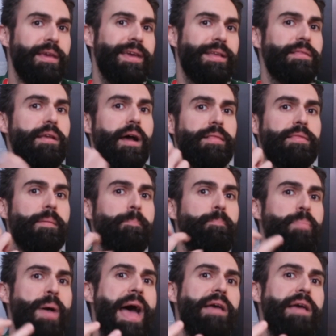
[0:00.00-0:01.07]
it's got the
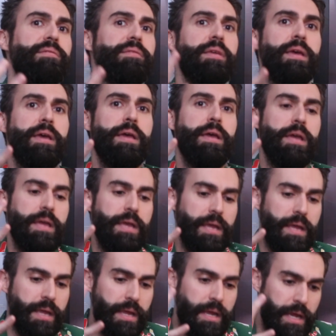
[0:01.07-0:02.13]
best
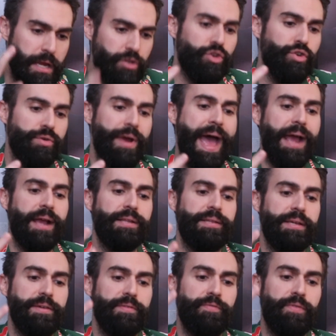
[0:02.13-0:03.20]

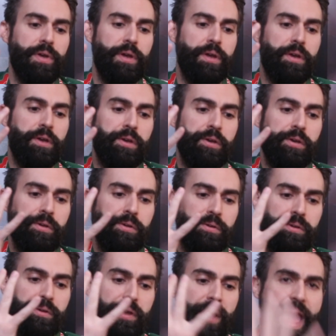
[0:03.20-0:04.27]
interactive
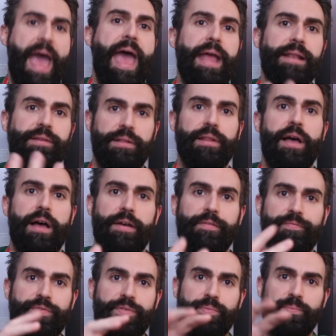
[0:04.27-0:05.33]
hand
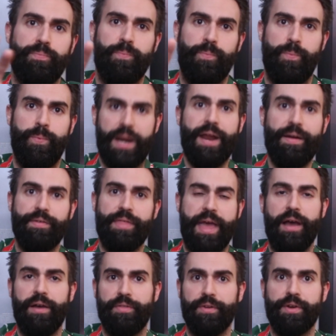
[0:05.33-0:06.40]
gloves, whatever the
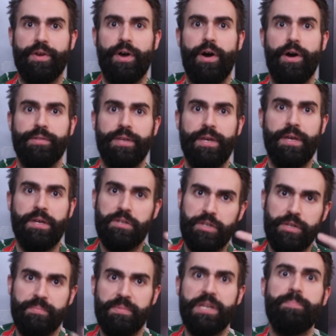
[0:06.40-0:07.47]
hell they're called, to
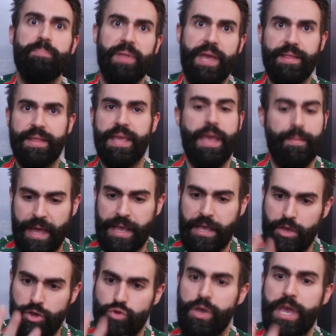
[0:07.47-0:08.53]
manipulate in the game. Like,
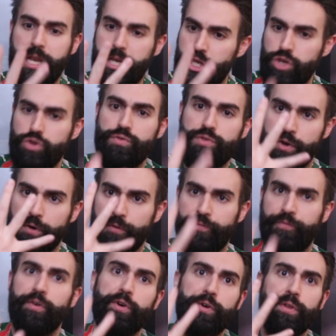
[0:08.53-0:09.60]
you can use your
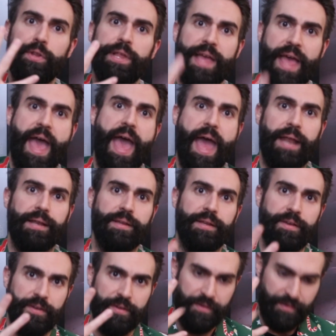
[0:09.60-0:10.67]
full hand
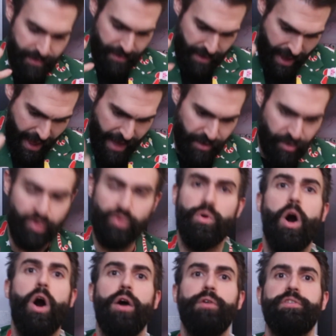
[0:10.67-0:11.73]
and do
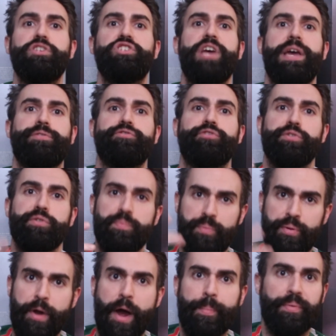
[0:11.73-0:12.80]
all the gestures
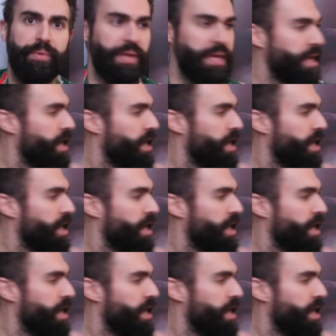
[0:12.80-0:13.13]
properly.